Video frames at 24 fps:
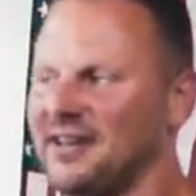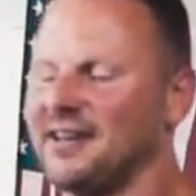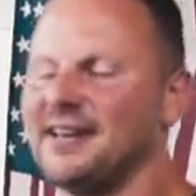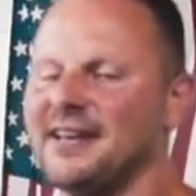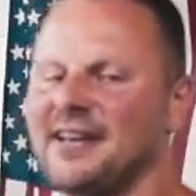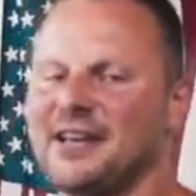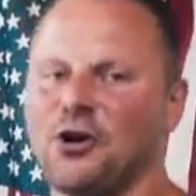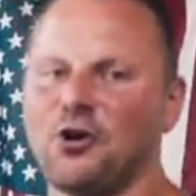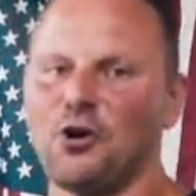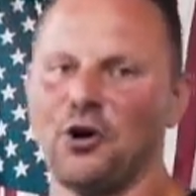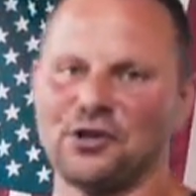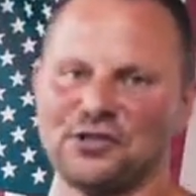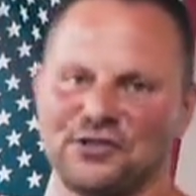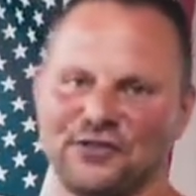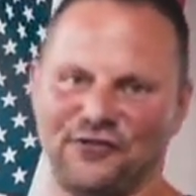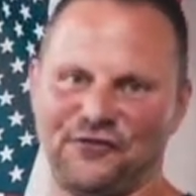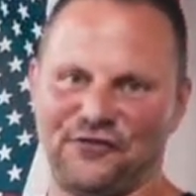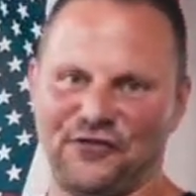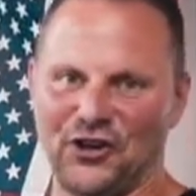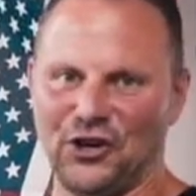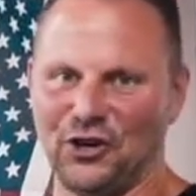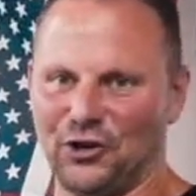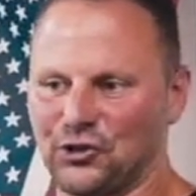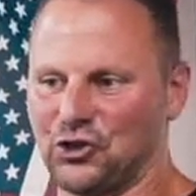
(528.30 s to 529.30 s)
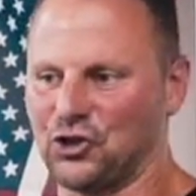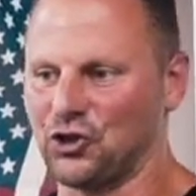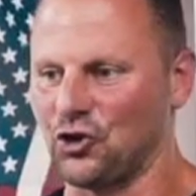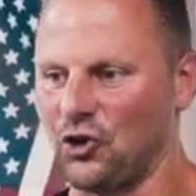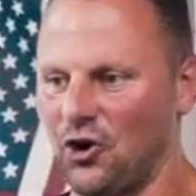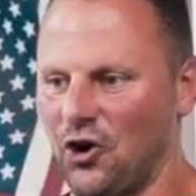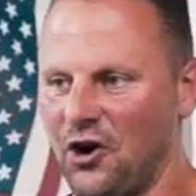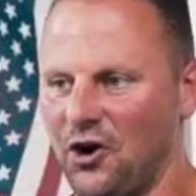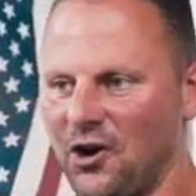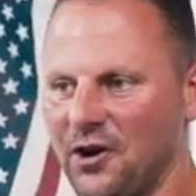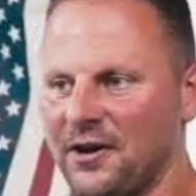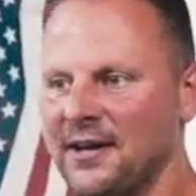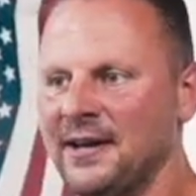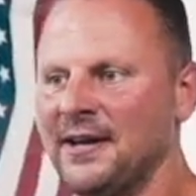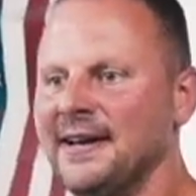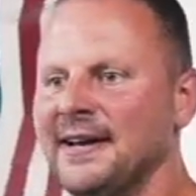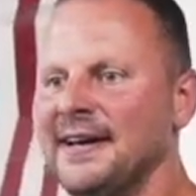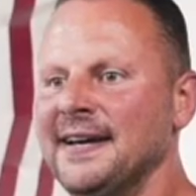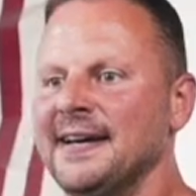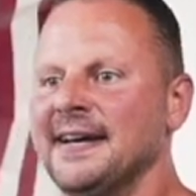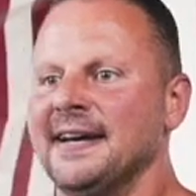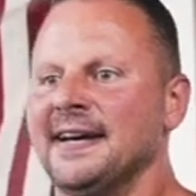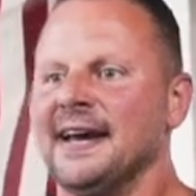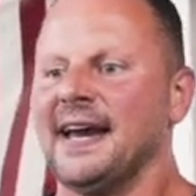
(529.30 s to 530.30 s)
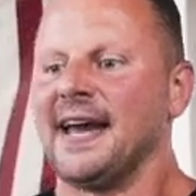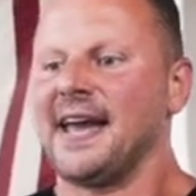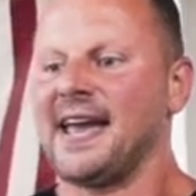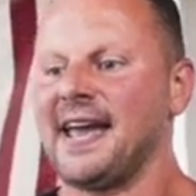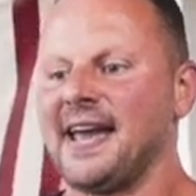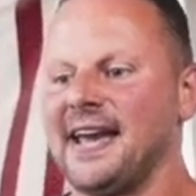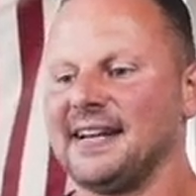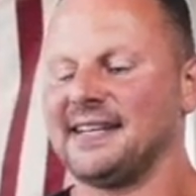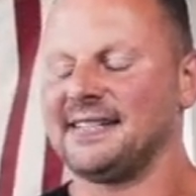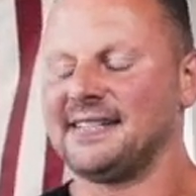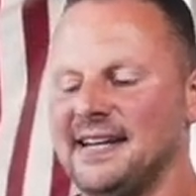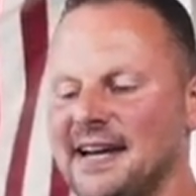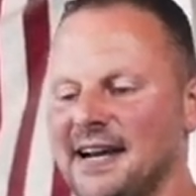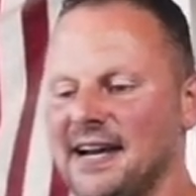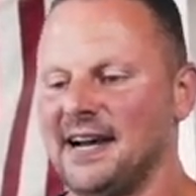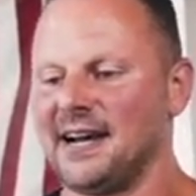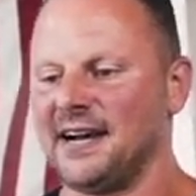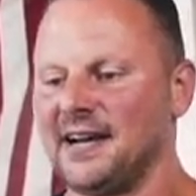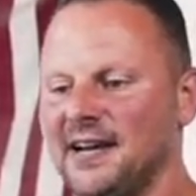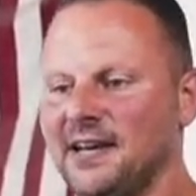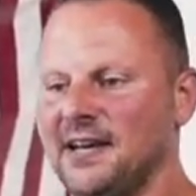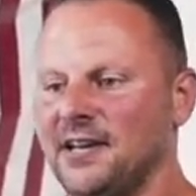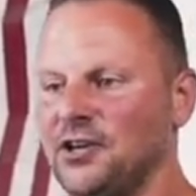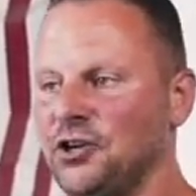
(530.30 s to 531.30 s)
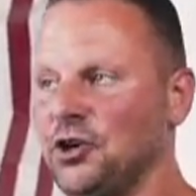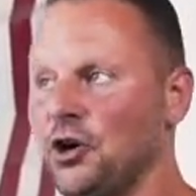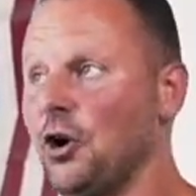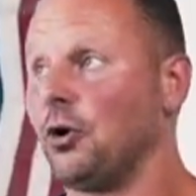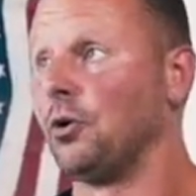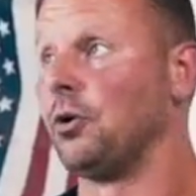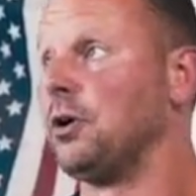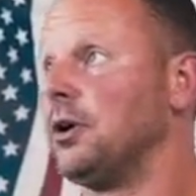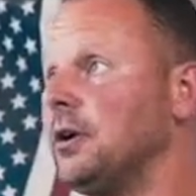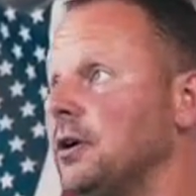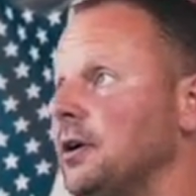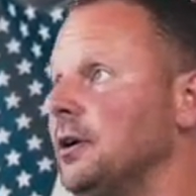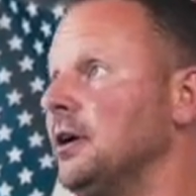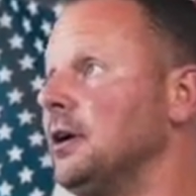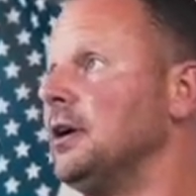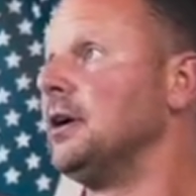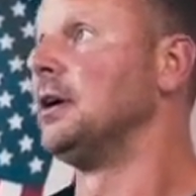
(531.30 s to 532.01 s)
true. He calls it field strong, and uh, you know,